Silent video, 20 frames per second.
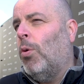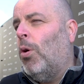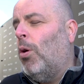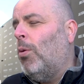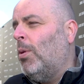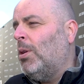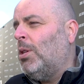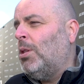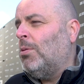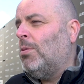wall,
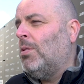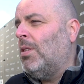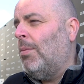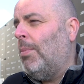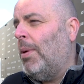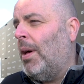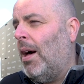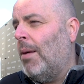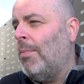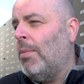which you'll see
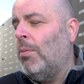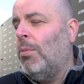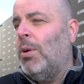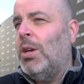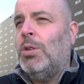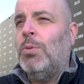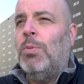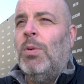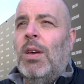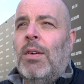behind me,
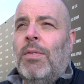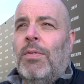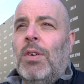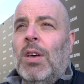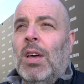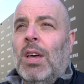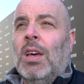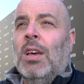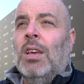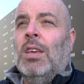which we've
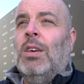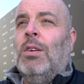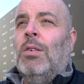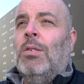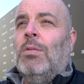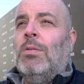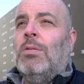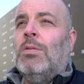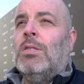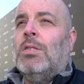
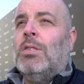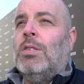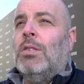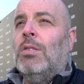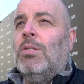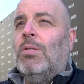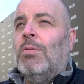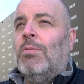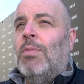used to